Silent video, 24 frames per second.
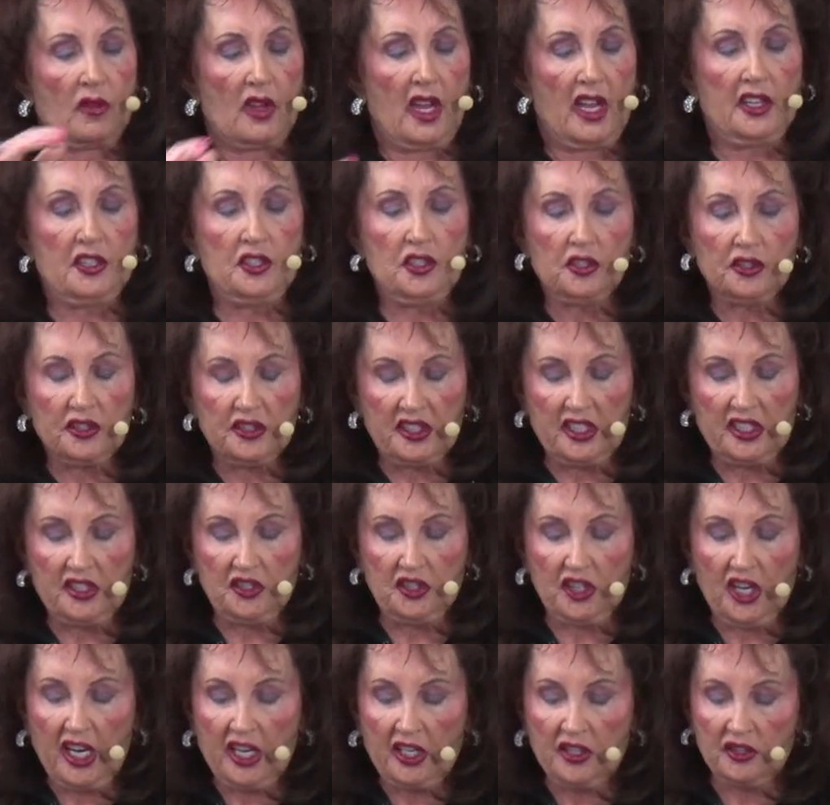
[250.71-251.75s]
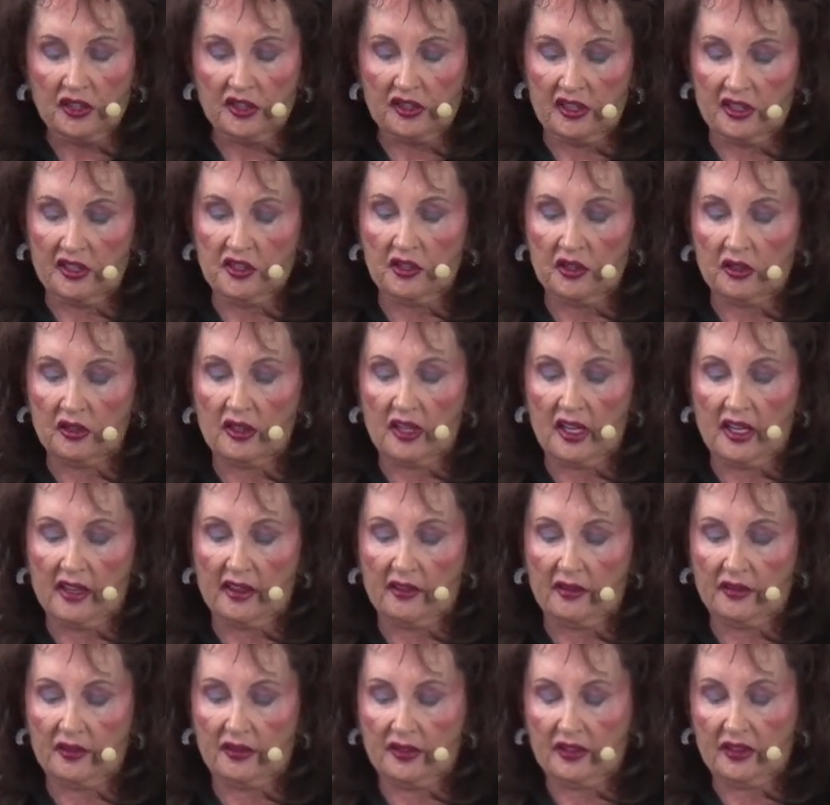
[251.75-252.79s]
And you'll see changes in your
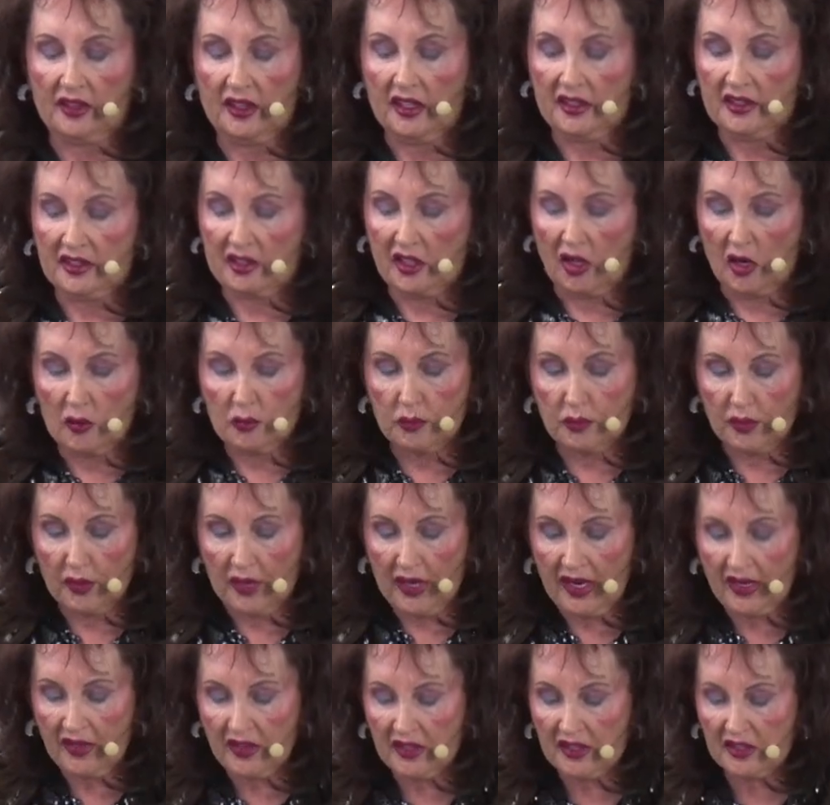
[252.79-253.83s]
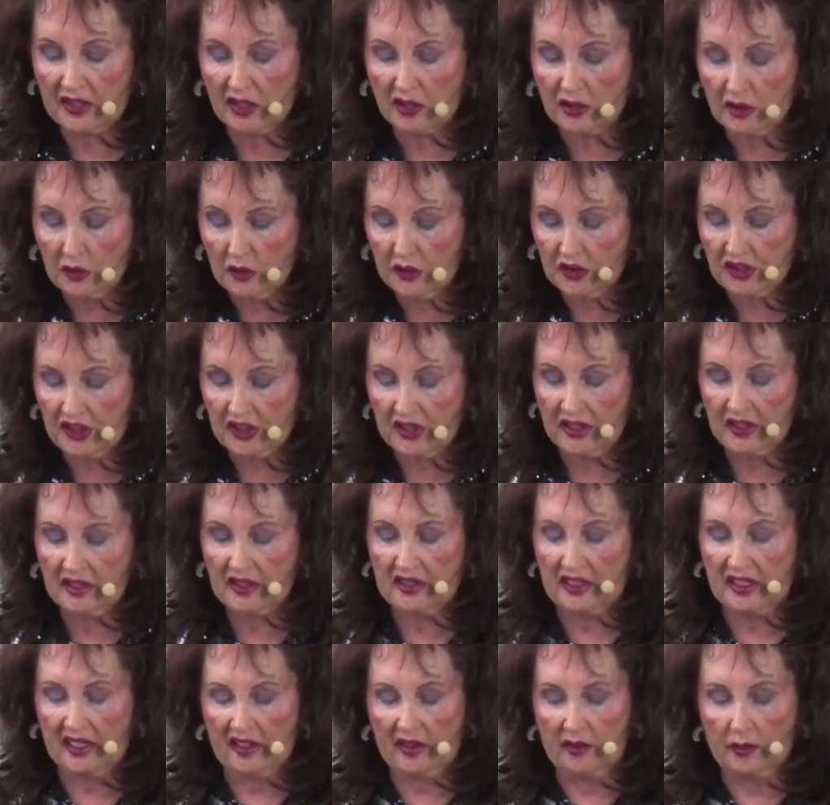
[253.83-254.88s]
life. Start praying the solution
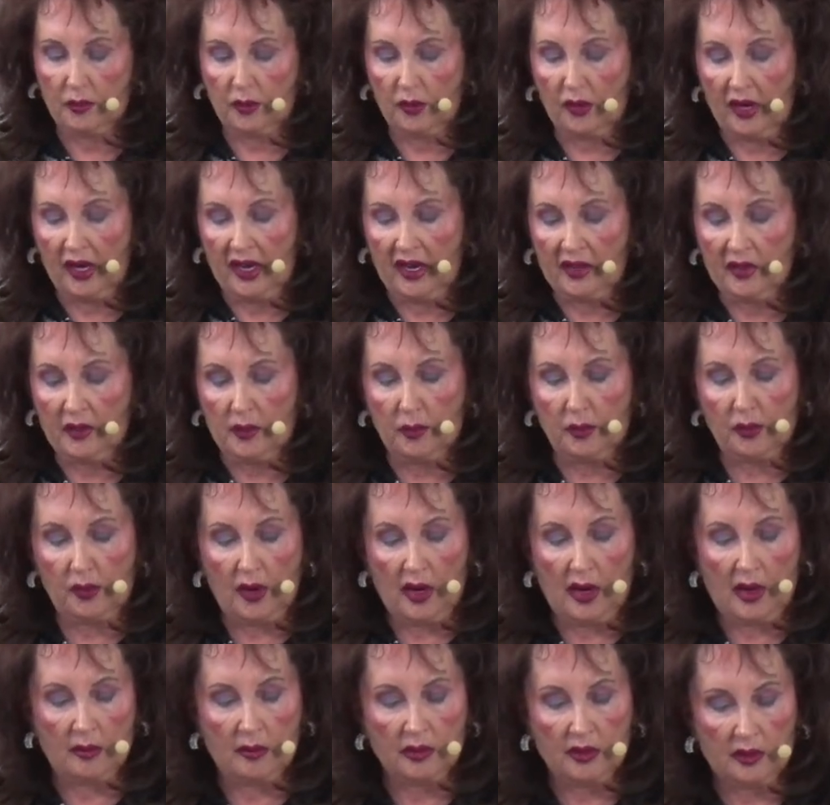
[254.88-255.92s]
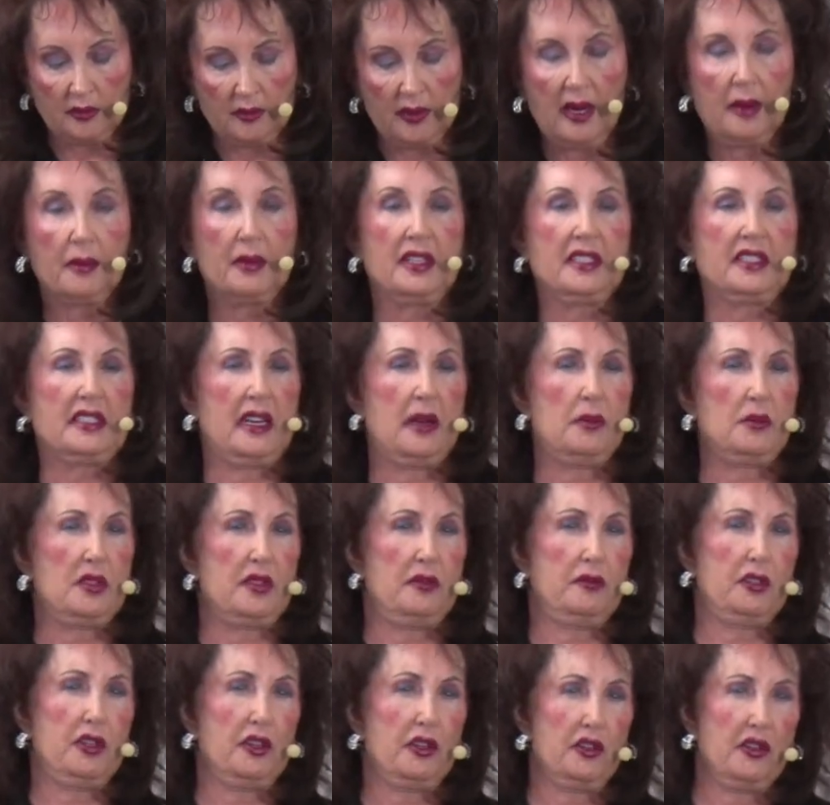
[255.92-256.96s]
instead of praying the problem. How many times
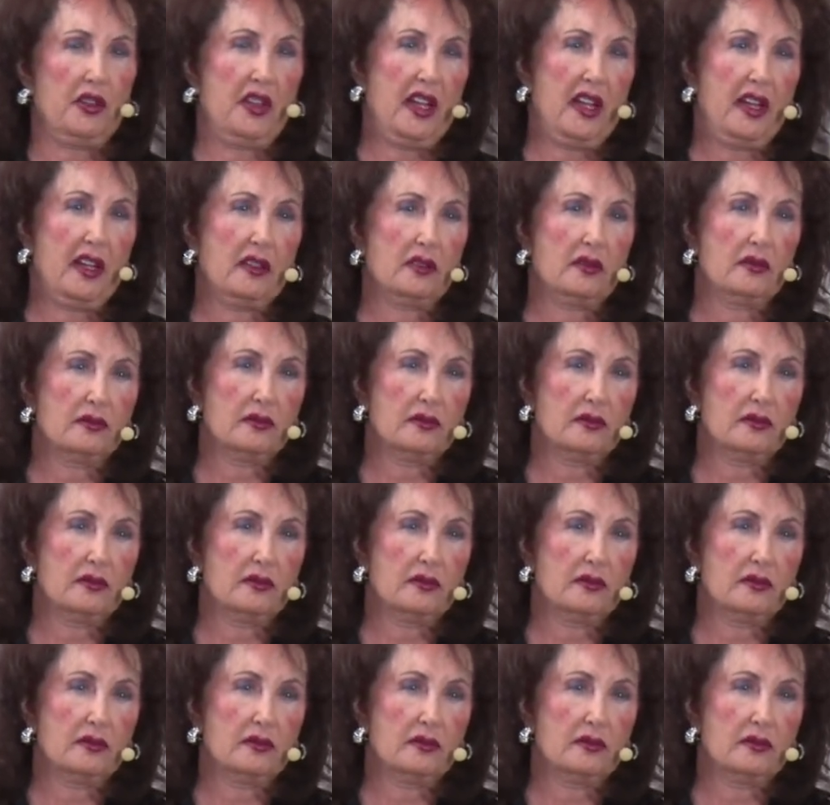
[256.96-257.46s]
have we heard that?